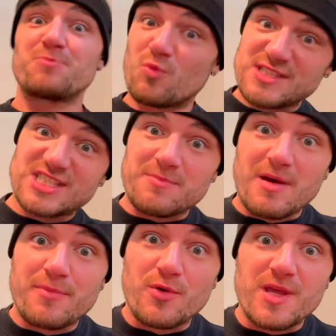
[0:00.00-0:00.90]
What's up,
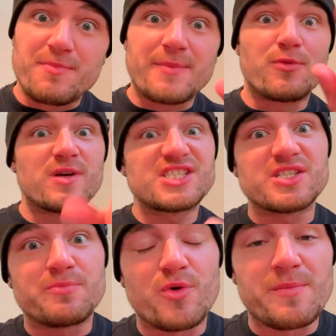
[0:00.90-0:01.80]
my Pokey people?
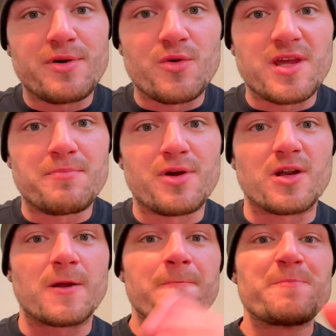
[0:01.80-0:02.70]
It's your boy Pokey
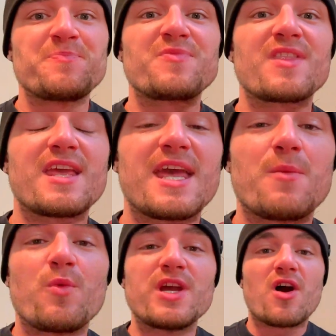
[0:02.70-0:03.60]
Perk.
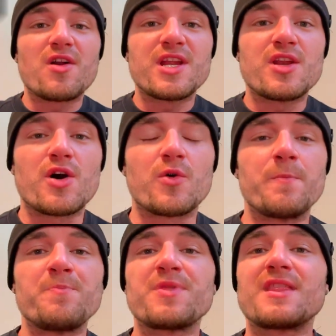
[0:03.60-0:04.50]
And we already
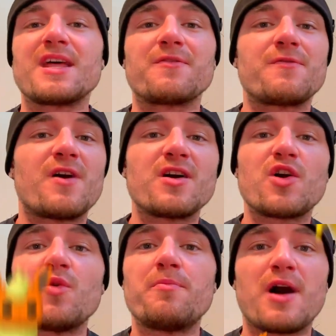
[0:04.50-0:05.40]
know that
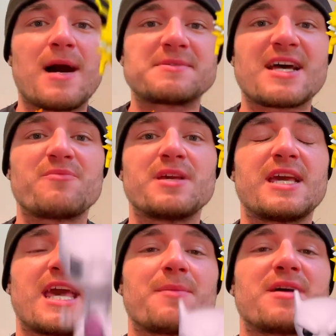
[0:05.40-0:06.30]
Funko Pops have
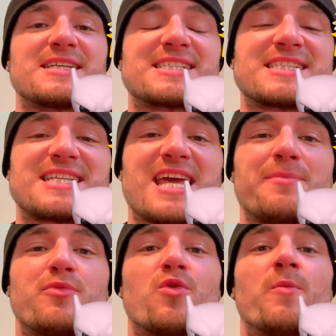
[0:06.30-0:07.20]
become a
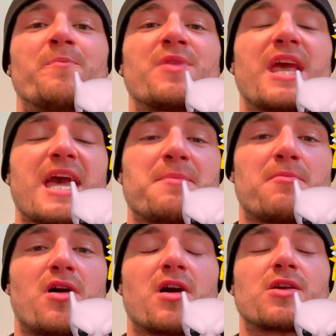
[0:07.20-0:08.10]
staple
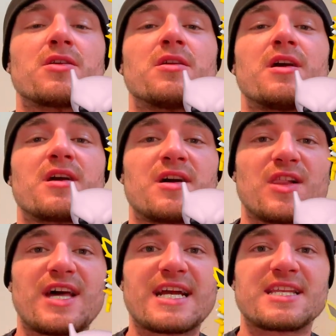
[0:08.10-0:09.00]
in modern
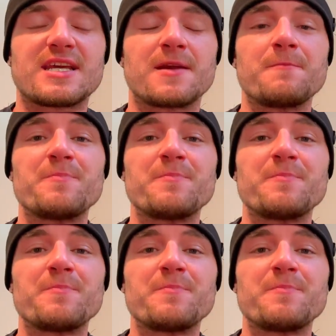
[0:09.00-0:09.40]
collecting.